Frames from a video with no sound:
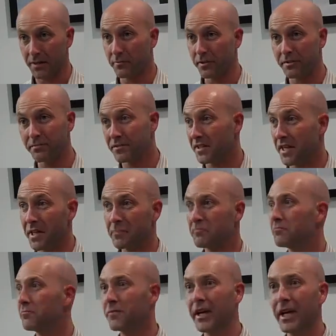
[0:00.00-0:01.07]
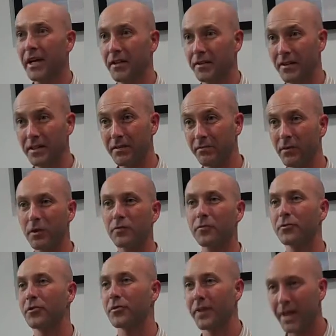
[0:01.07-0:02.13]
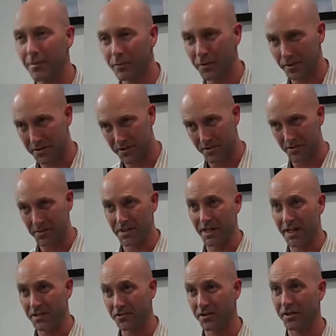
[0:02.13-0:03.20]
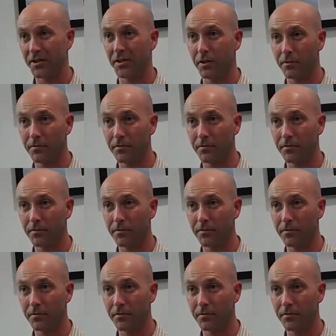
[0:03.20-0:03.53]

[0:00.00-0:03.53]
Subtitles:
I would say, hey, get involved with your neighborhood association.